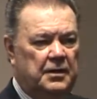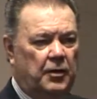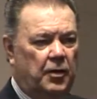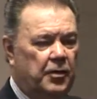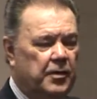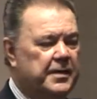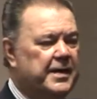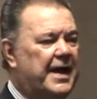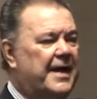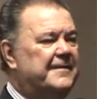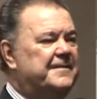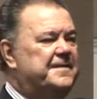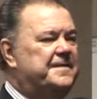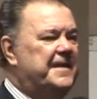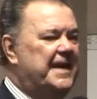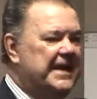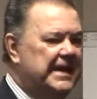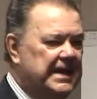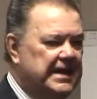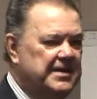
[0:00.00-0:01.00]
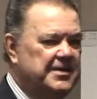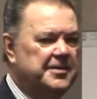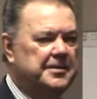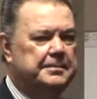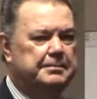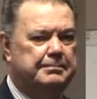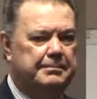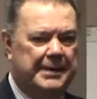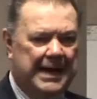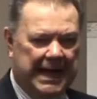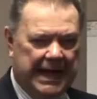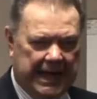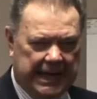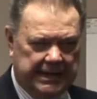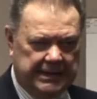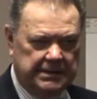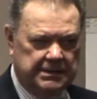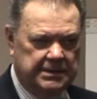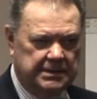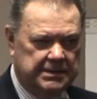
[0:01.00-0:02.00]
Well, we're not feeding your
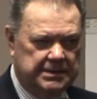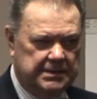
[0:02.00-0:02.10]
mind.